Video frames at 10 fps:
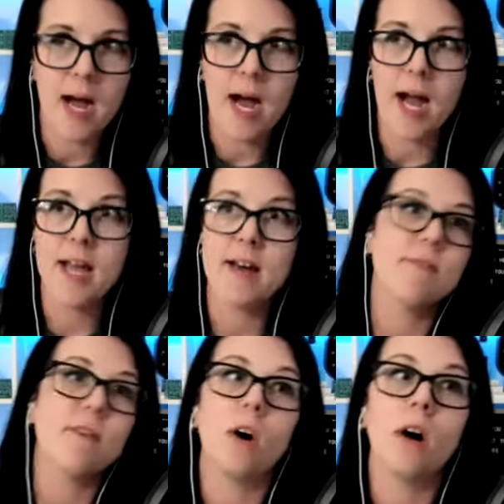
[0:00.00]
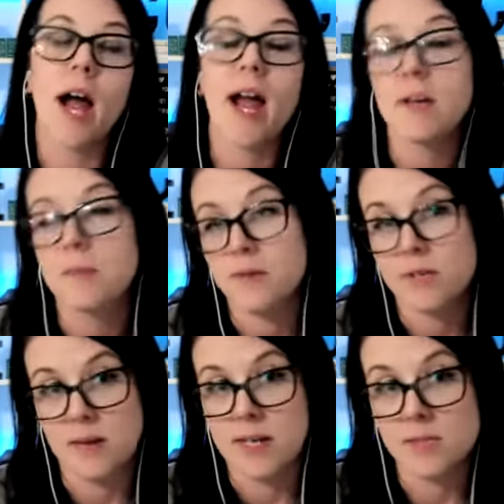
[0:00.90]
I have I had to be
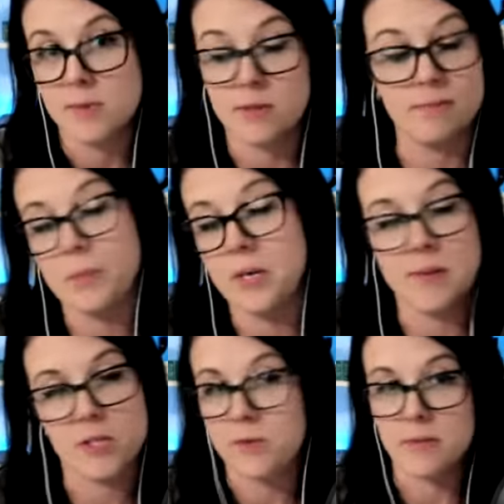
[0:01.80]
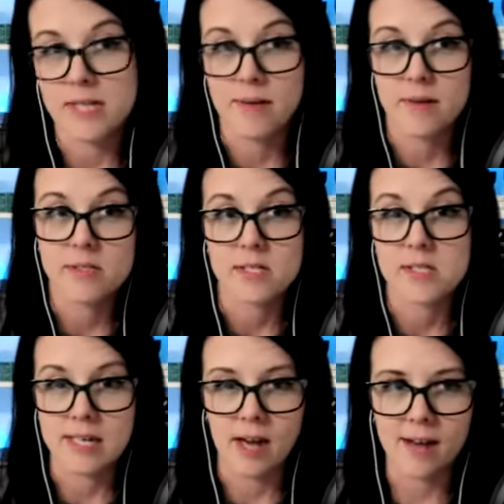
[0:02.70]
responsible pretty much from the time I was
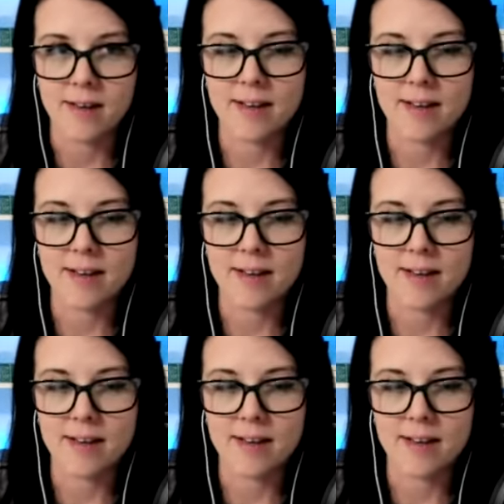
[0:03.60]
16 on.